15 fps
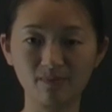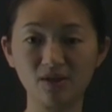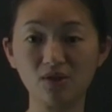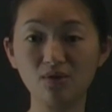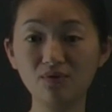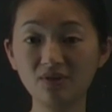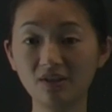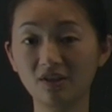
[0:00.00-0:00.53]
to be
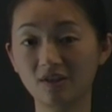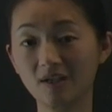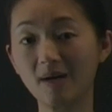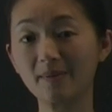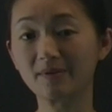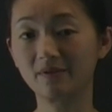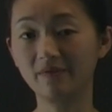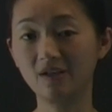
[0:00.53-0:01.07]
using this
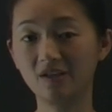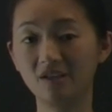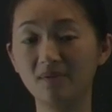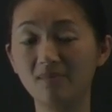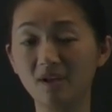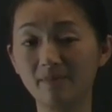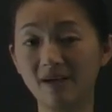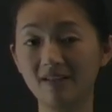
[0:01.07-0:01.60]
observation, the
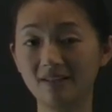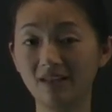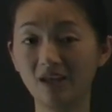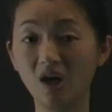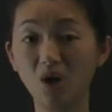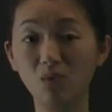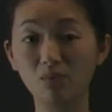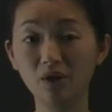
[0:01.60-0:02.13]
minimizing the
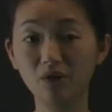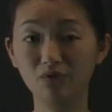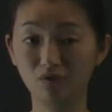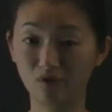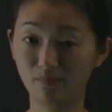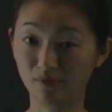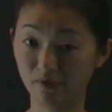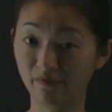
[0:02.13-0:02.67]
L1
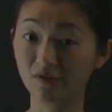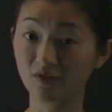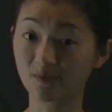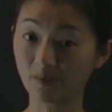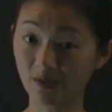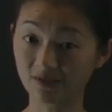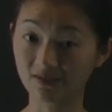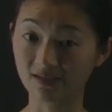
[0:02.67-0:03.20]
norm promotes
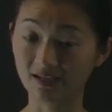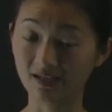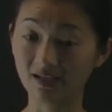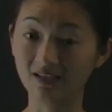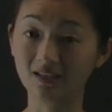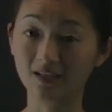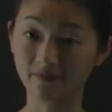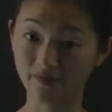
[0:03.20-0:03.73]
sparsity
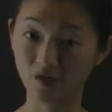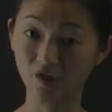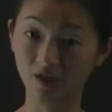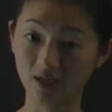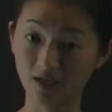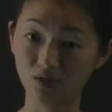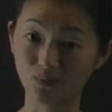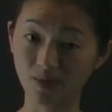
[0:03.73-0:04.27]
in this very
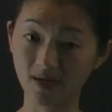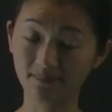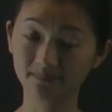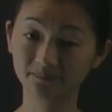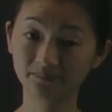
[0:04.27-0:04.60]
nice way.